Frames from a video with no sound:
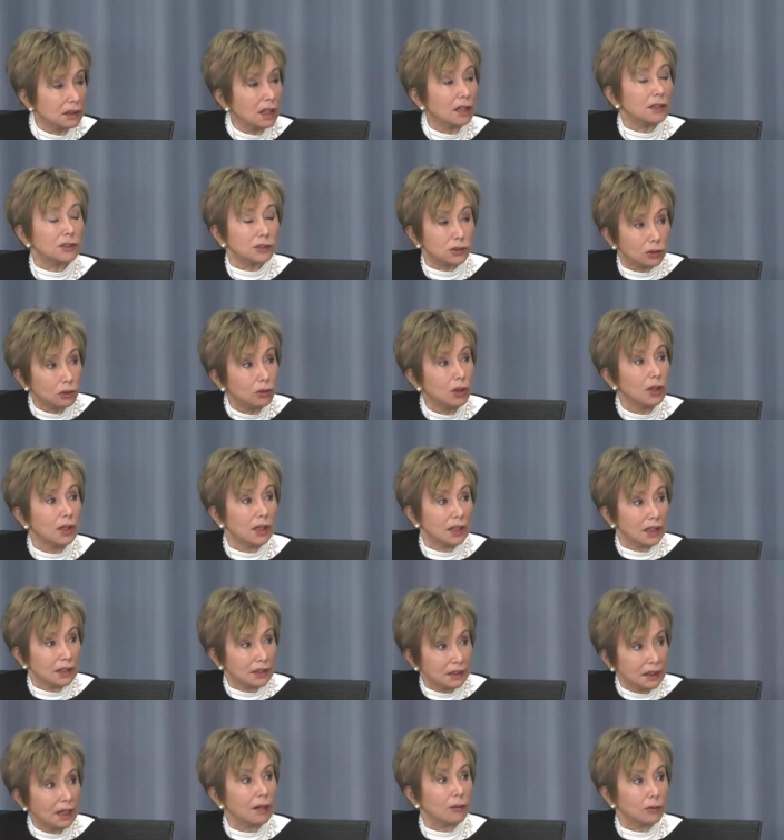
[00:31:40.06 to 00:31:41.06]
yeah, so
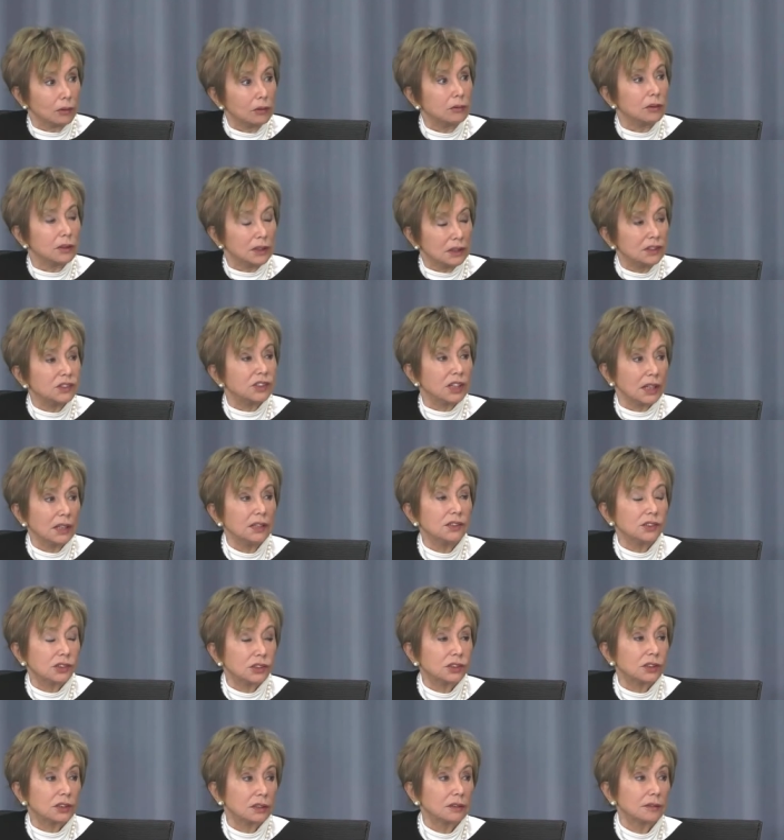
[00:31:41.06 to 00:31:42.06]
yeah, it
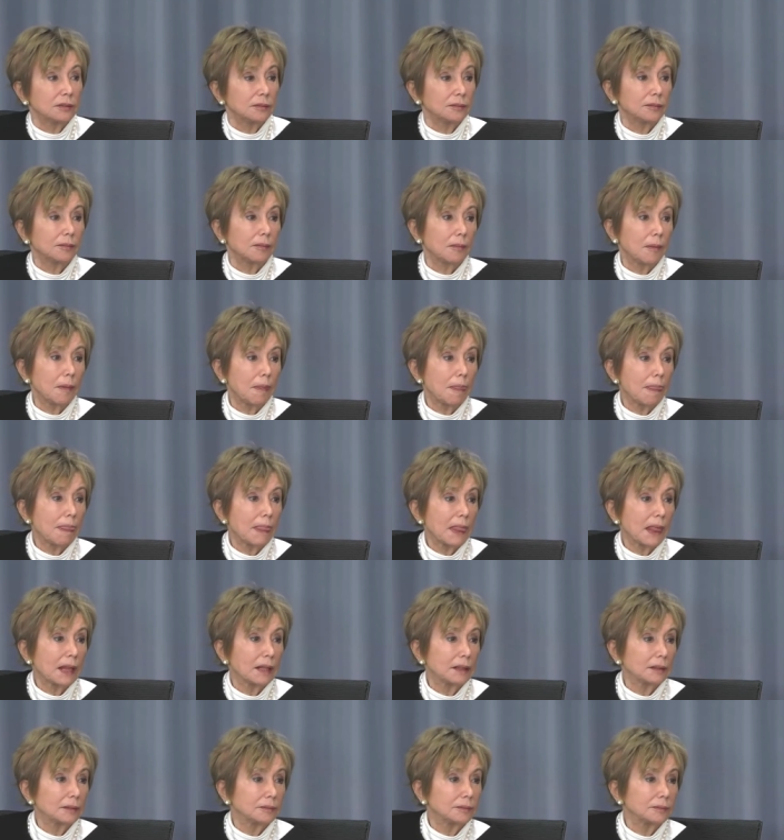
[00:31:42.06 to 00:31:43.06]
changed.
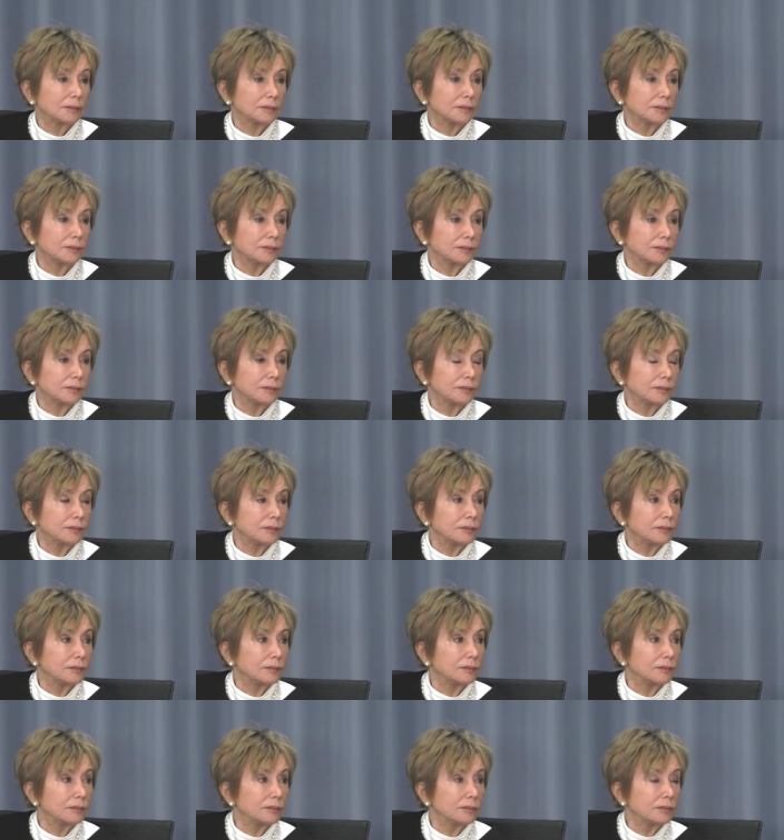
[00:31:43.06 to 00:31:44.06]
Um,
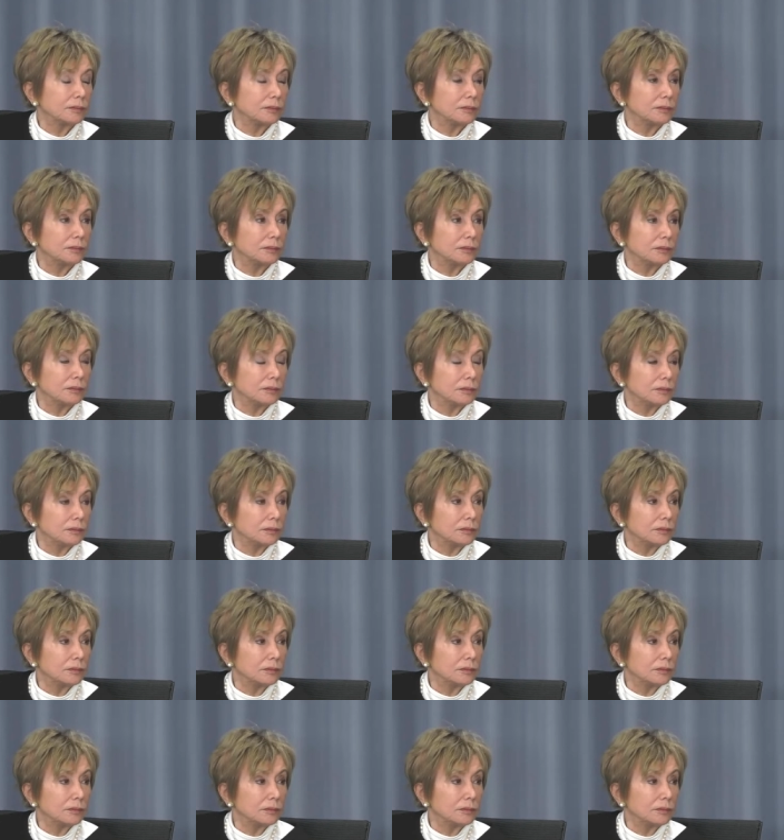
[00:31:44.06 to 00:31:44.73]
in, in terms